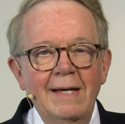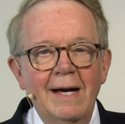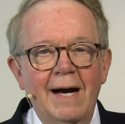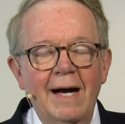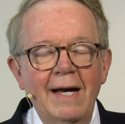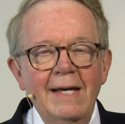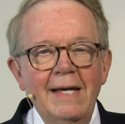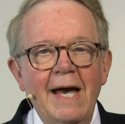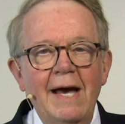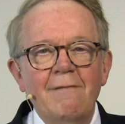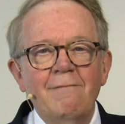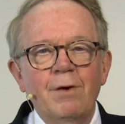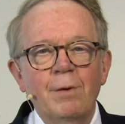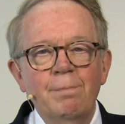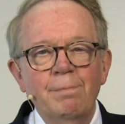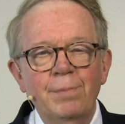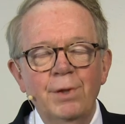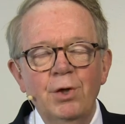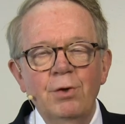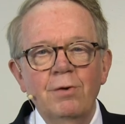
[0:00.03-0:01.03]
I have a
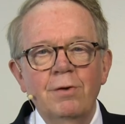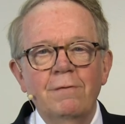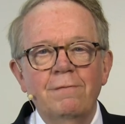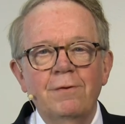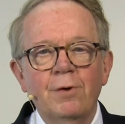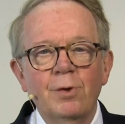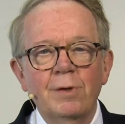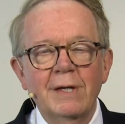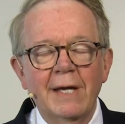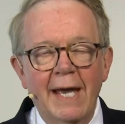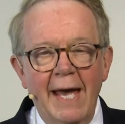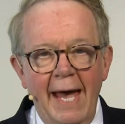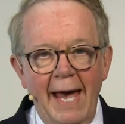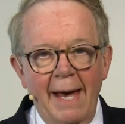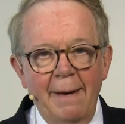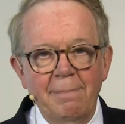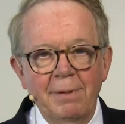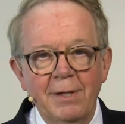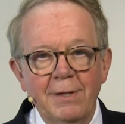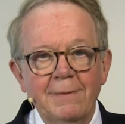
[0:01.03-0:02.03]
beautiful
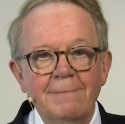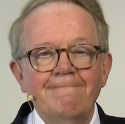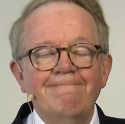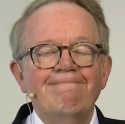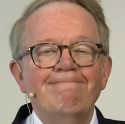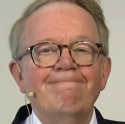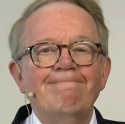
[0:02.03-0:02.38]
cabin